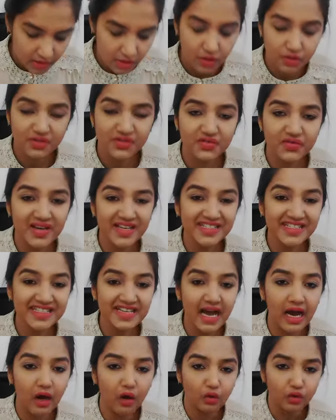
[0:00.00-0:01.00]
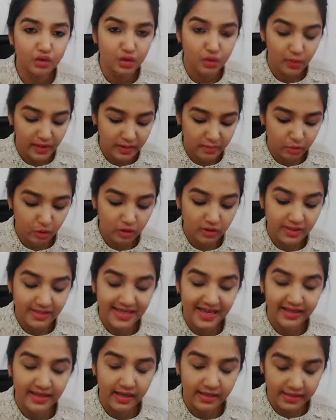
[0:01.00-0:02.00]
You stressed out. When I broke the
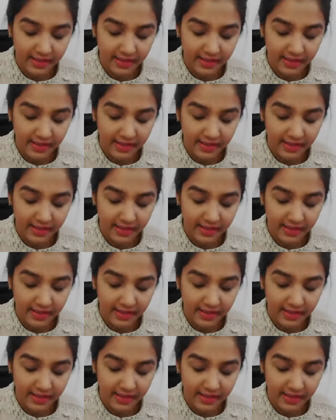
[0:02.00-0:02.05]
deck